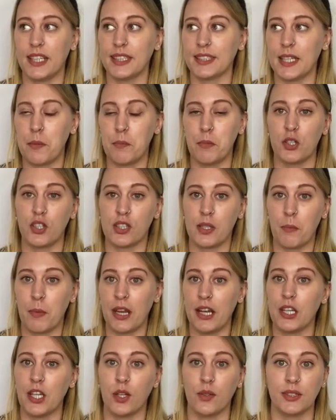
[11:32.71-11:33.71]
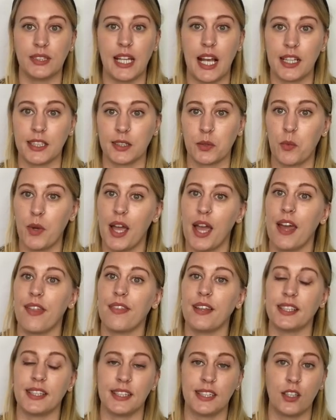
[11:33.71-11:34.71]
images are being used elsewhere,
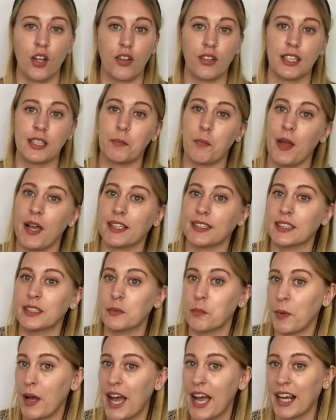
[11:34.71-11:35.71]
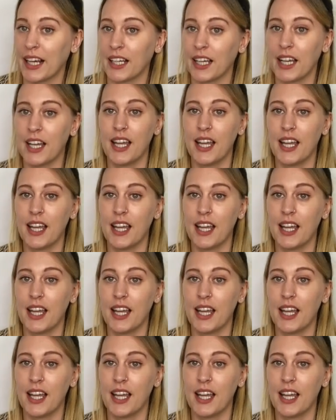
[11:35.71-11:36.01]
this is not this person's bag,